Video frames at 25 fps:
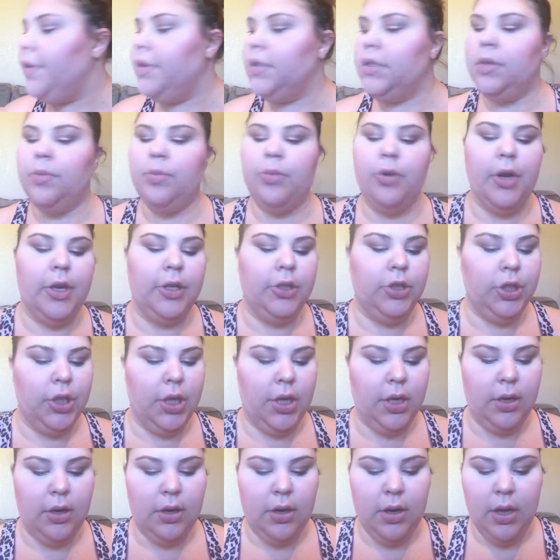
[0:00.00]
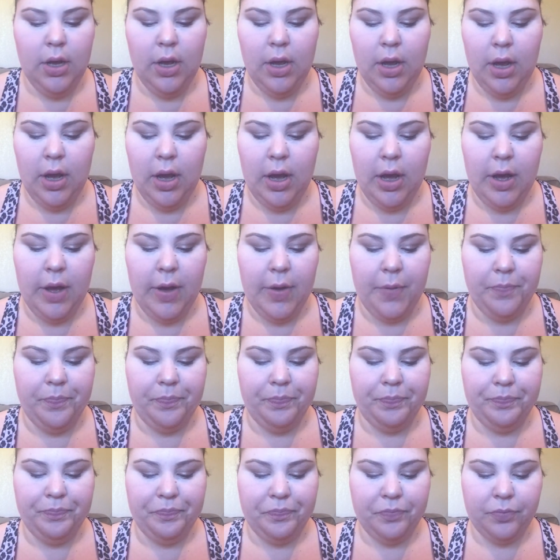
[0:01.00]
first impression. I
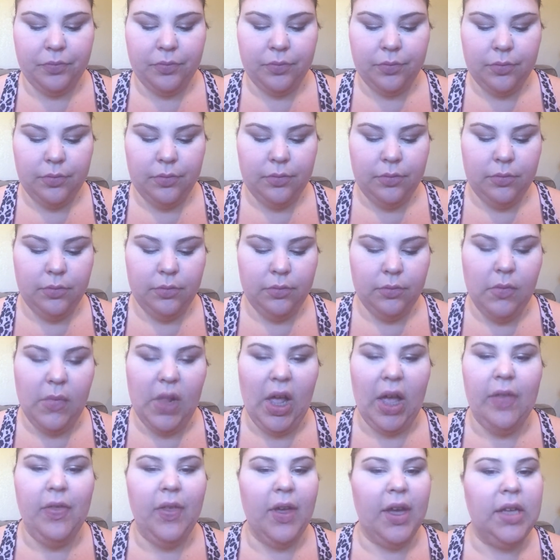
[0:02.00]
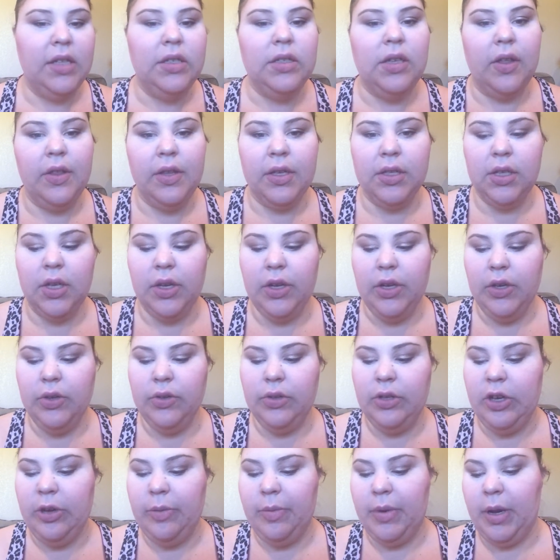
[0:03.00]
think I saw this on
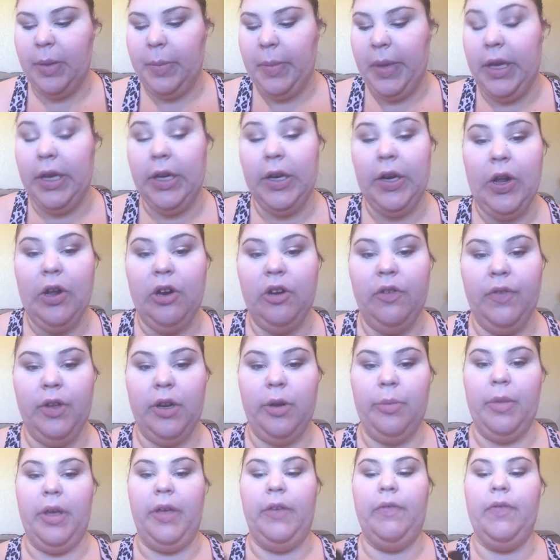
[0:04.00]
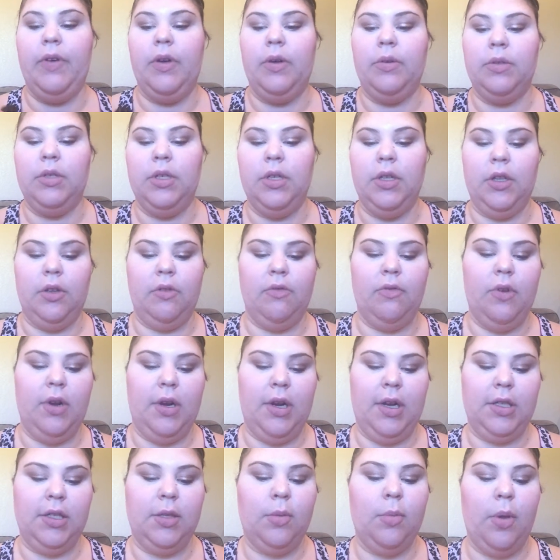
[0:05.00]
YouTube and I made a note of it in my phone to look for
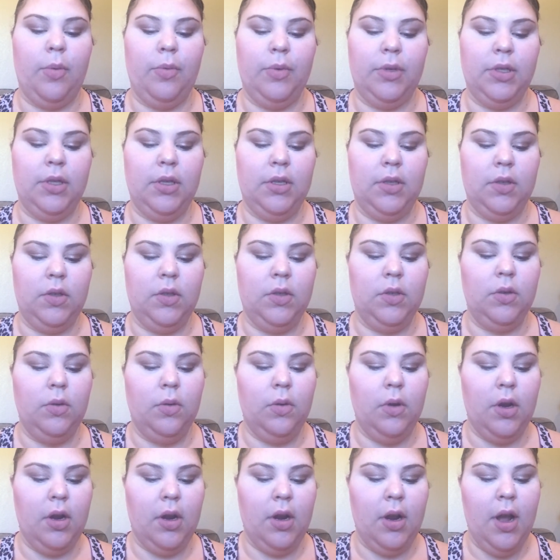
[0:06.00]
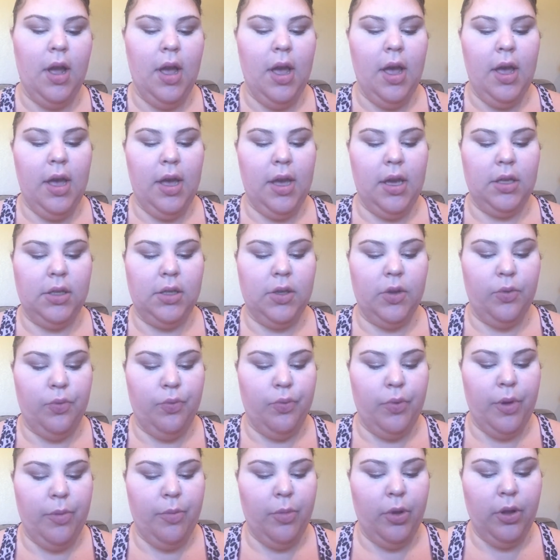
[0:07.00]
it next time I went to the store. It's a
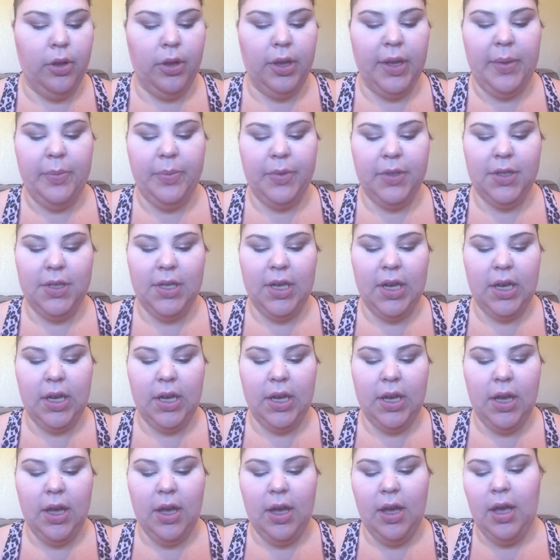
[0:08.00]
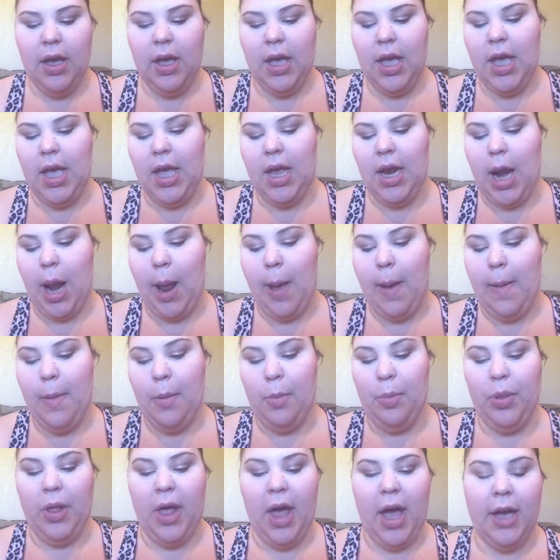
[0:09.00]
Rimmel lipstick in
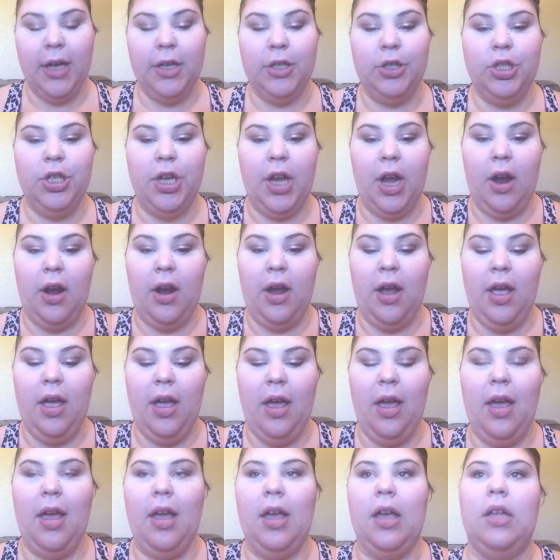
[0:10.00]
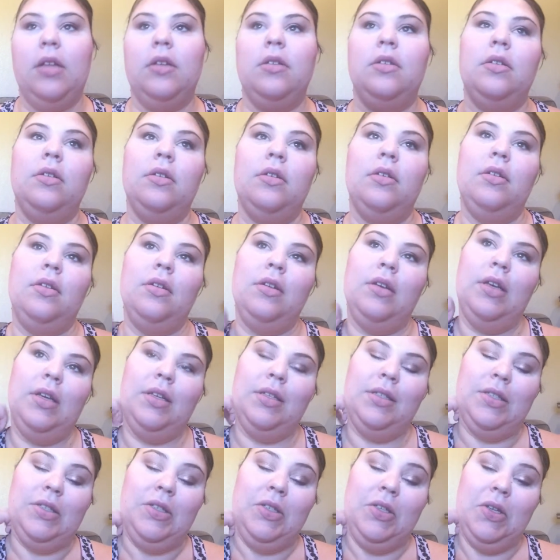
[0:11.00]
Black Cherry, and
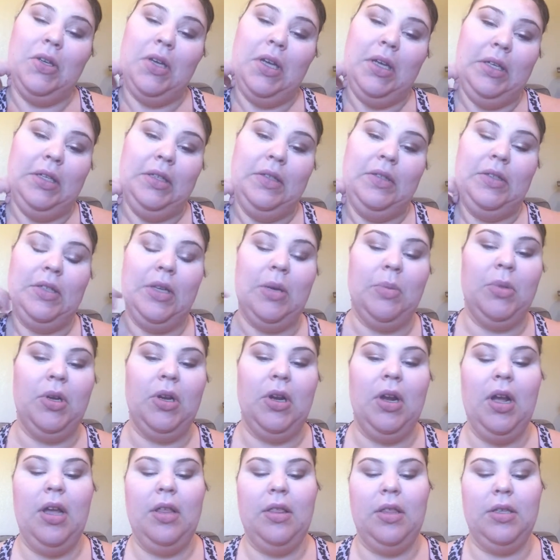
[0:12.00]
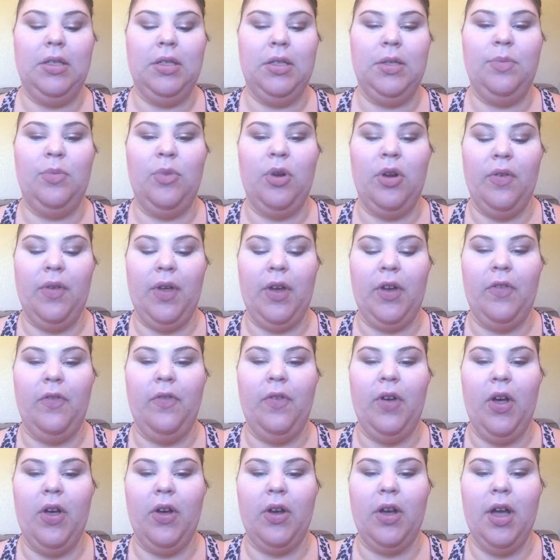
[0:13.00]
it's still kind of summer. This is more like a
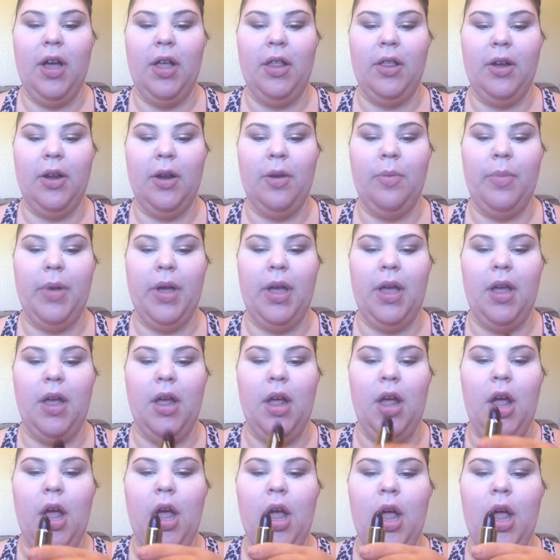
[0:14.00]
fall color, but